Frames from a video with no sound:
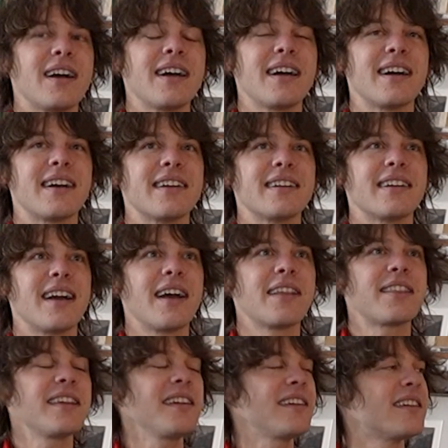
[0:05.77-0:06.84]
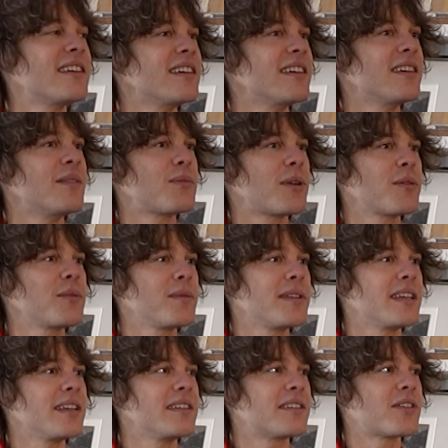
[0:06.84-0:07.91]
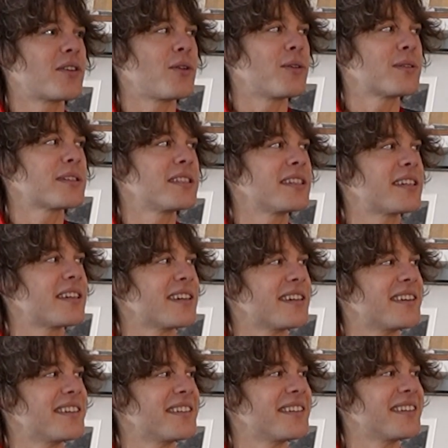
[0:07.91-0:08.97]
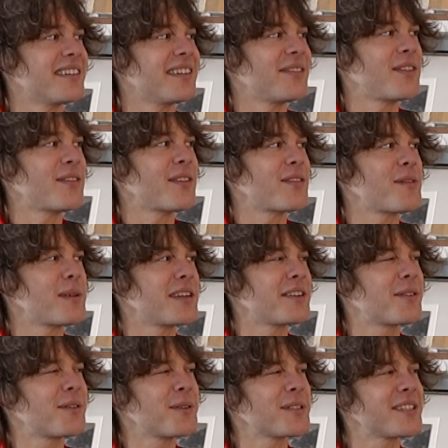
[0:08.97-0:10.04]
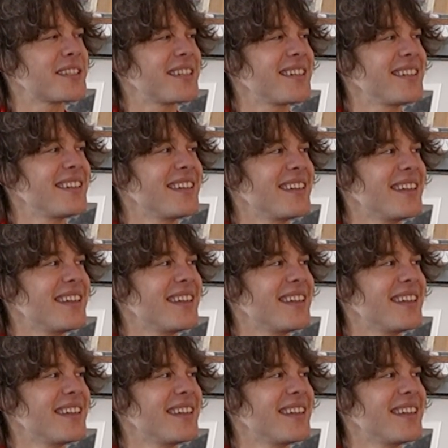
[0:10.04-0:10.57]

I think probably Corsica. If you've ever been to Corsica.